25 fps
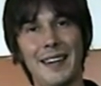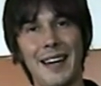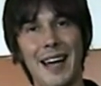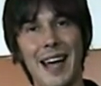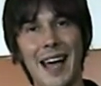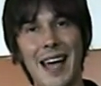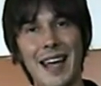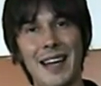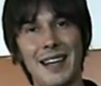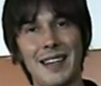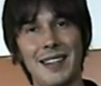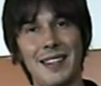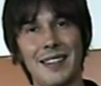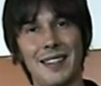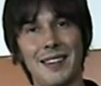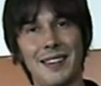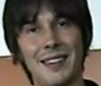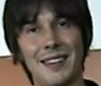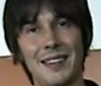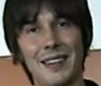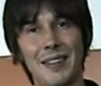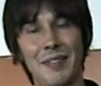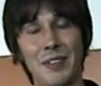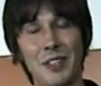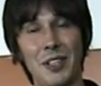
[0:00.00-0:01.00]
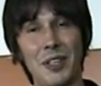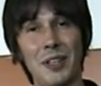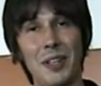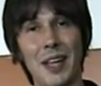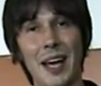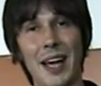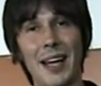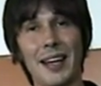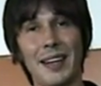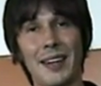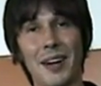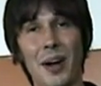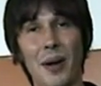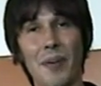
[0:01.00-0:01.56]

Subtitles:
And if you do that,